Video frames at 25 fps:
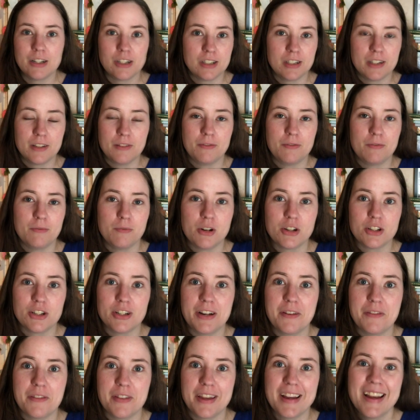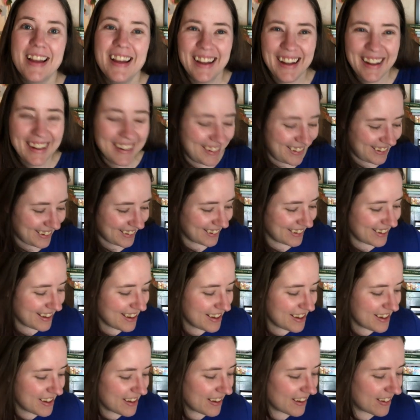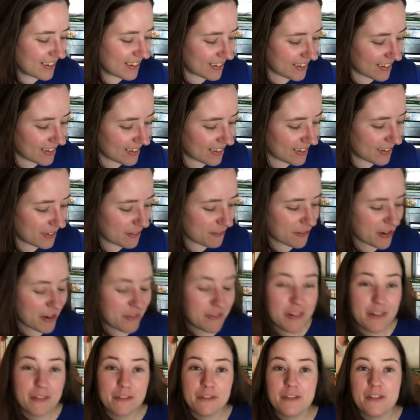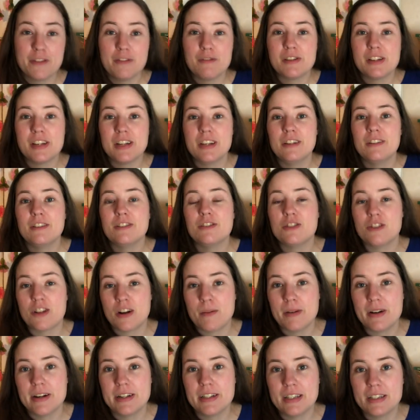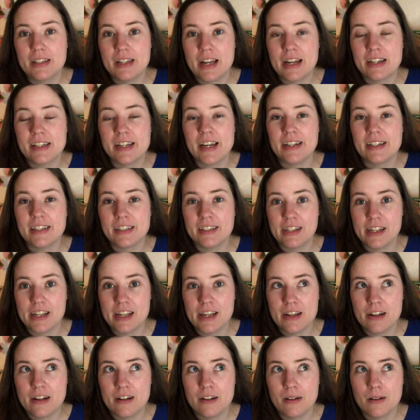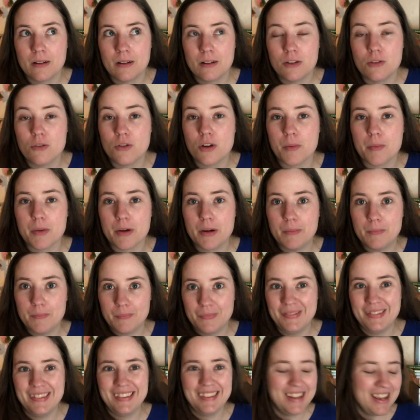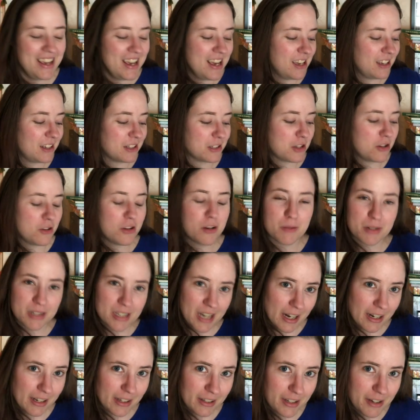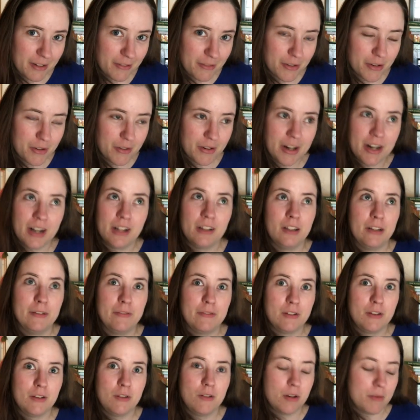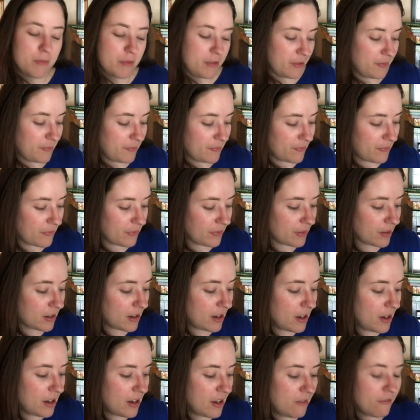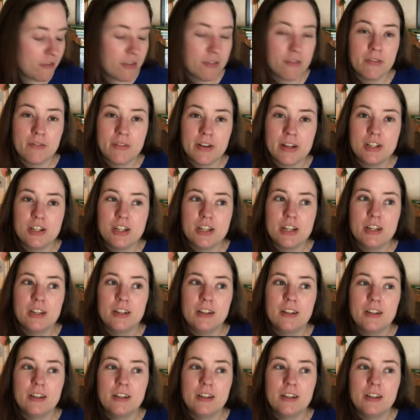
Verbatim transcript: just love watching everything. Favorite fruit, strawberries, and technically uh, cucumber, because cucumber is technically a fruit and I loved cucumber. Favorite veggie,